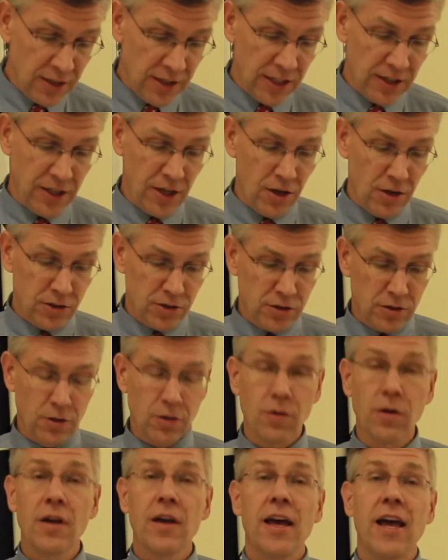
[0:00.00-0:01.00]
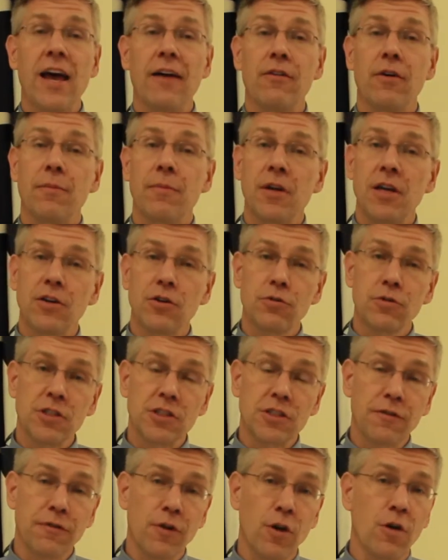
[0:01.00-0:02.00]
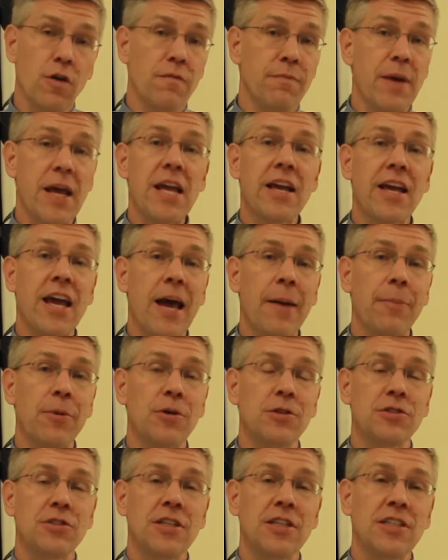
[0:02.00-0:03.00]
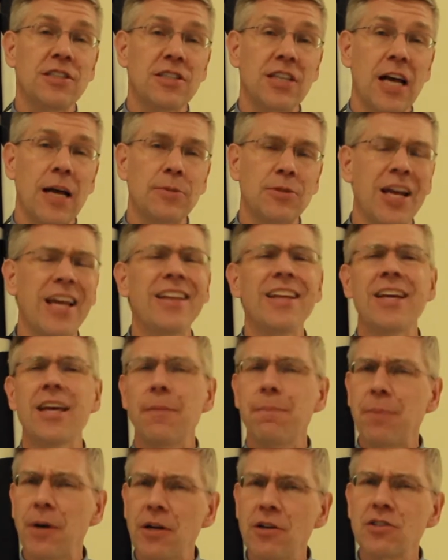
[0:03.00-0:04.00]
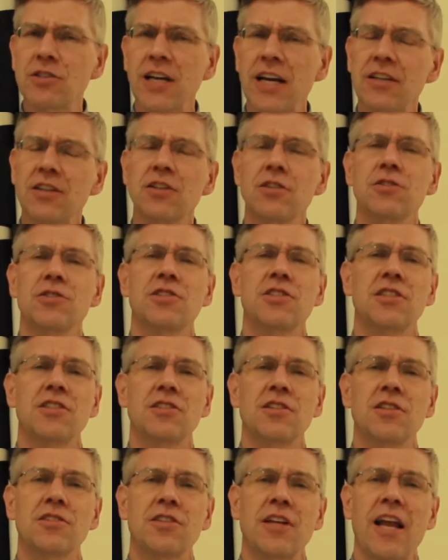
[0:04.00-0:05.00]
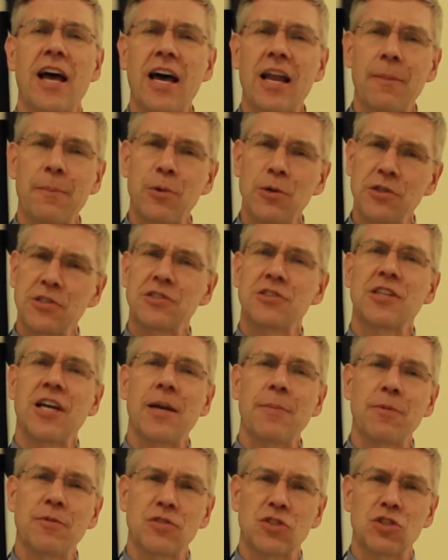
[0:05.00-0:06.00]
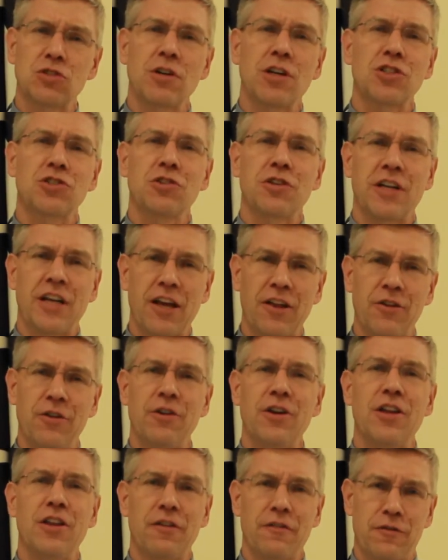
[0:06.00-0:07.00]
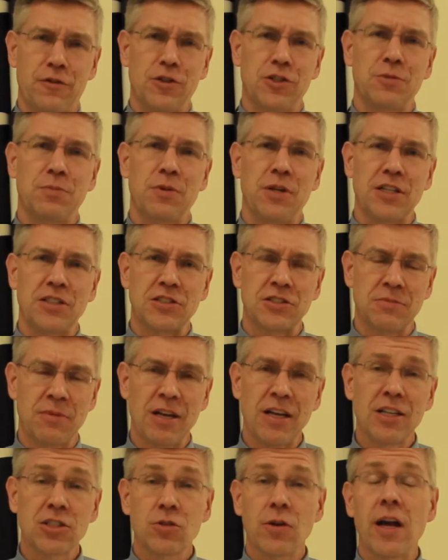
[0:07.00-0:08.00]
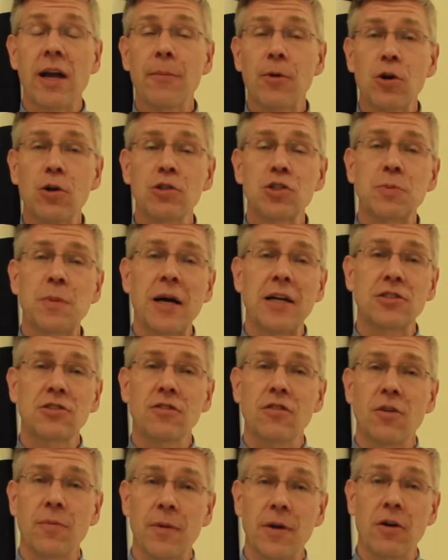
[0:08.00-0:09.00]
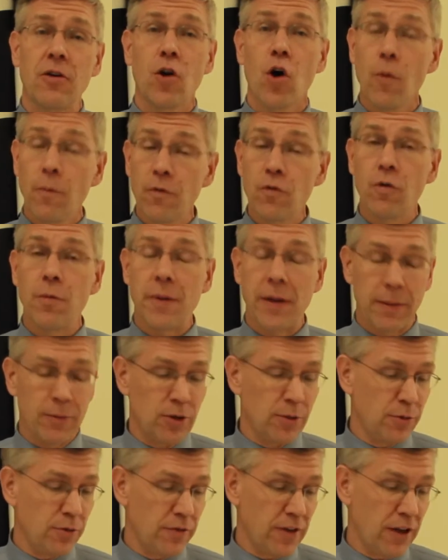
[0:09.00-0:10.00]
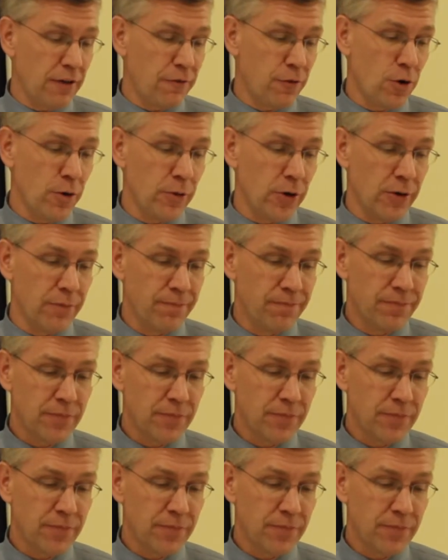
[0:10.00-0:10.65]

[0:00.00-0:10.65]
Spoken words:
that they also have an increased flow of bank capital to ESOPs, and they get better technical assistance on how to put this type of a structure together in the first place. So I am a co-sponsor of the bill, and hopefully we'll be able to move that forward.